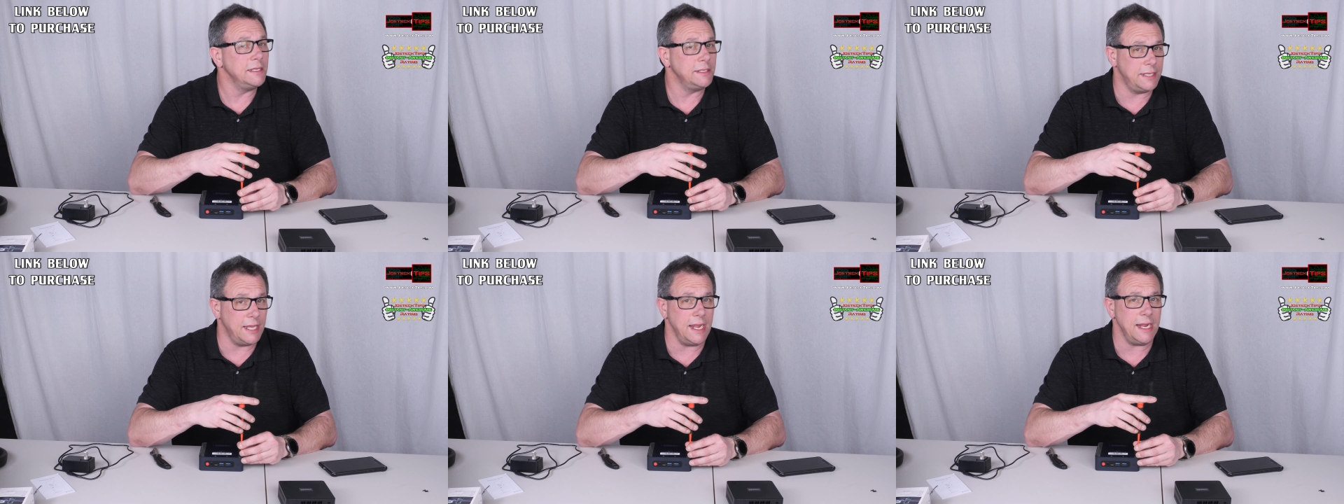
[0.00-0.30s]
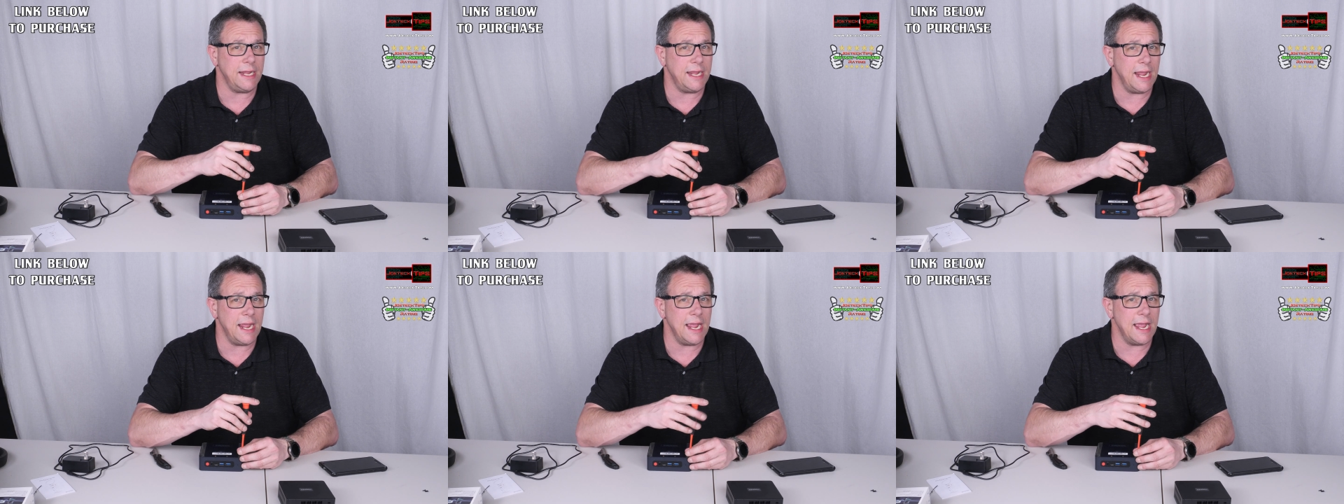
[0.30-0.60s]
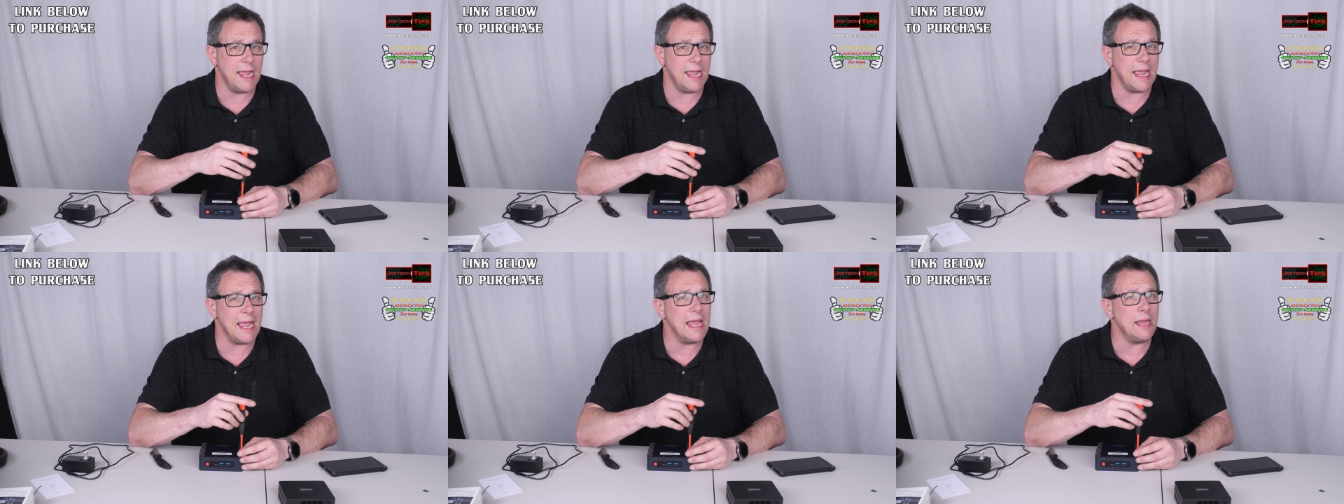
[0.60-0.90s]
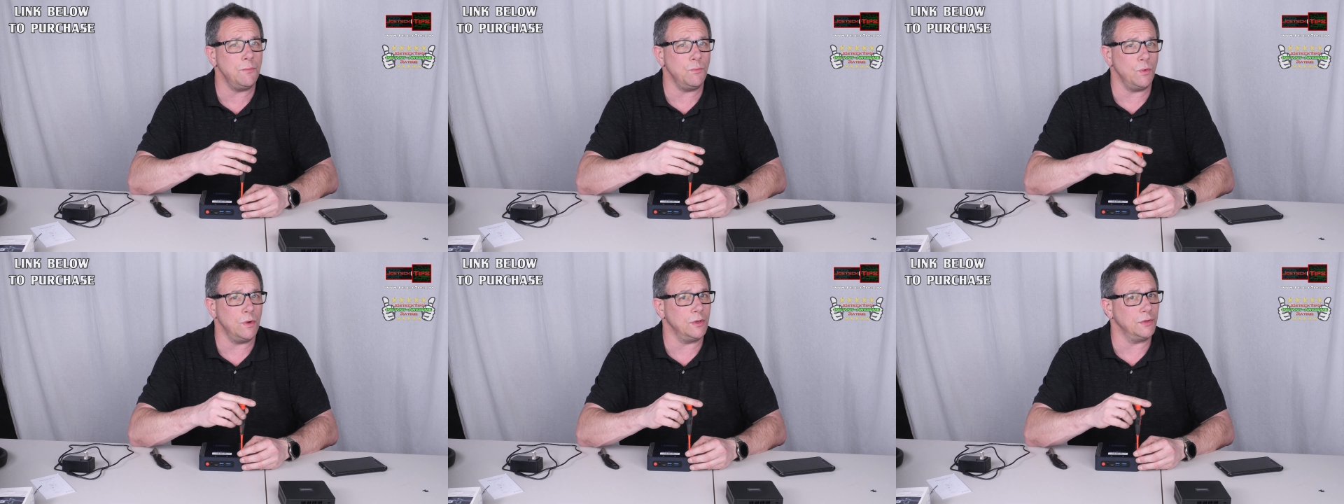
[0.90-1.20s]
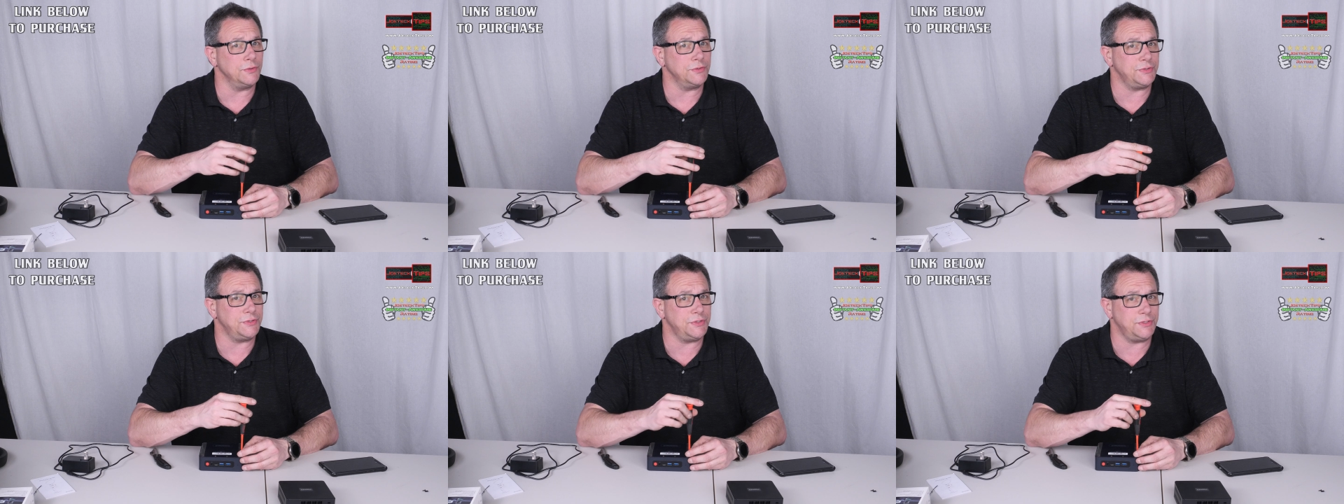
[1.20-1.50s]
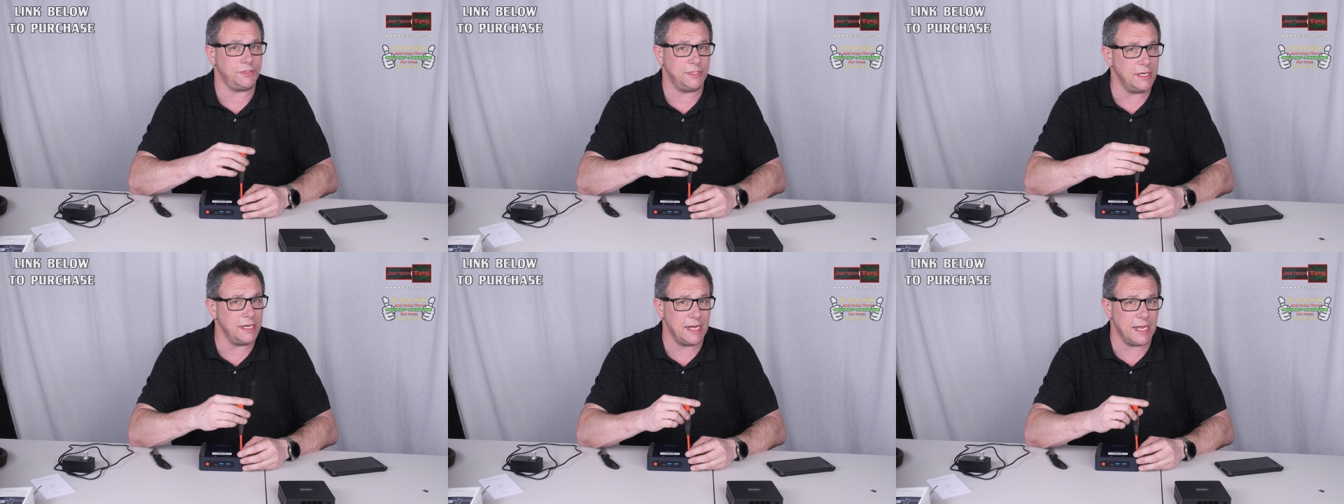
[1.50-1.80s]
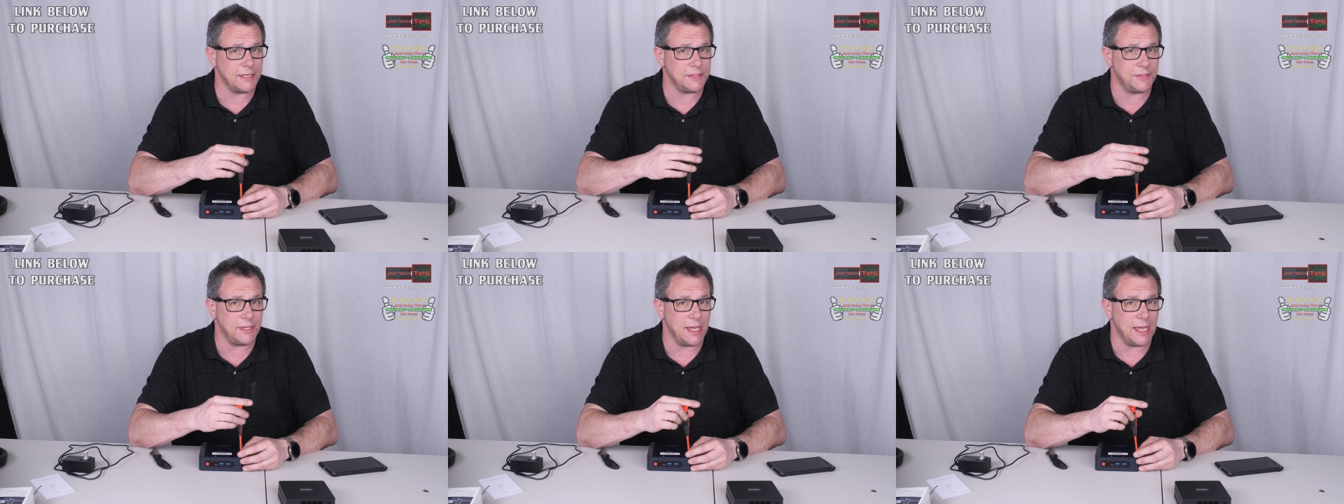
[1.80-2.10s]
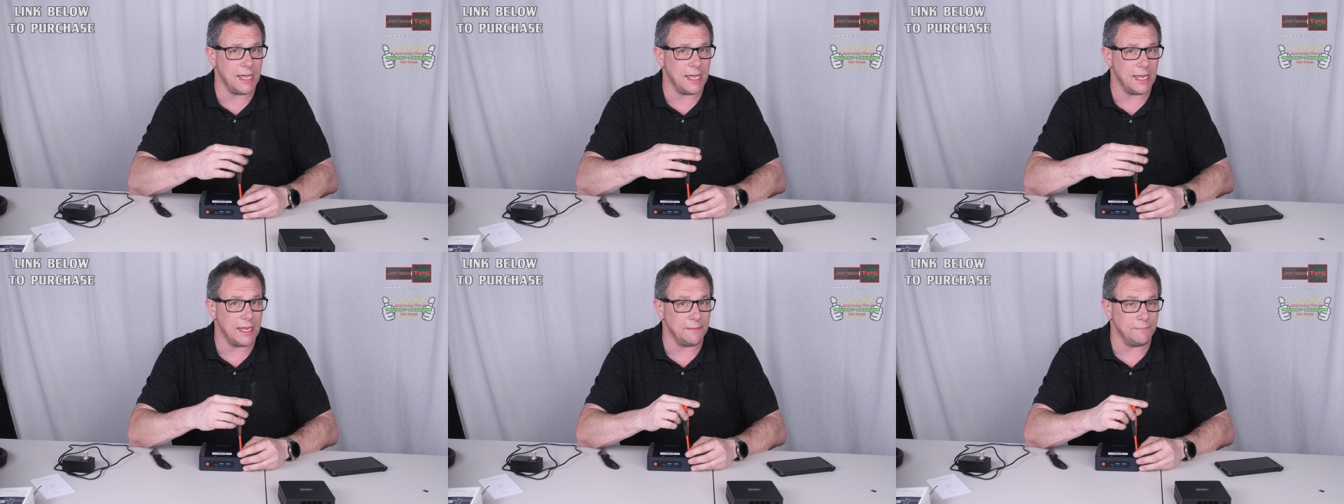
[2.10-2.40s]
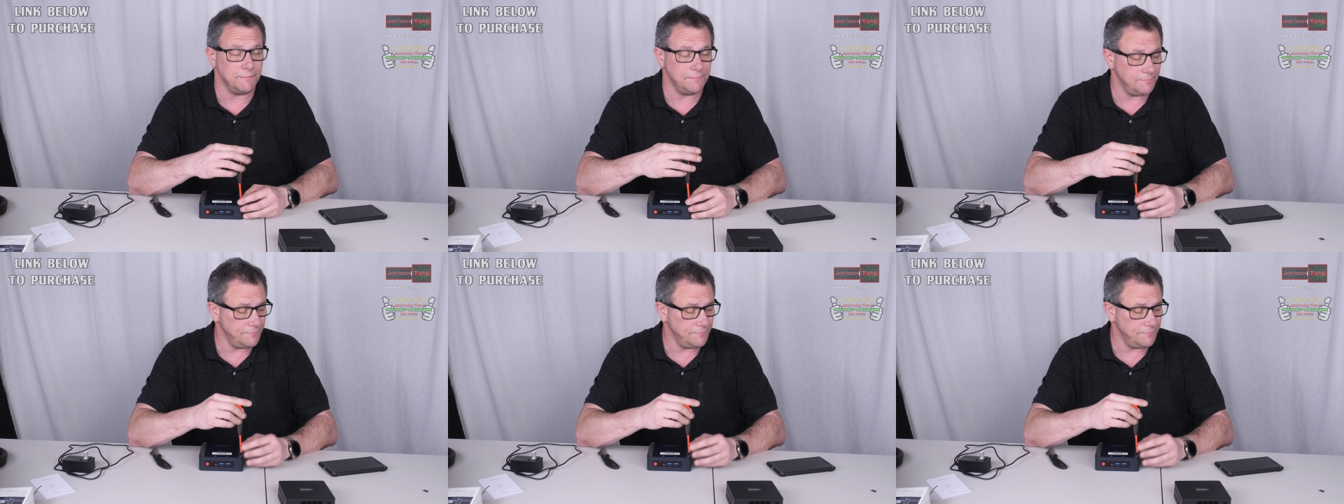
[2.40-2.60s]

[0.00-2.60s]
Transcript: Take care, and we'll see you next time.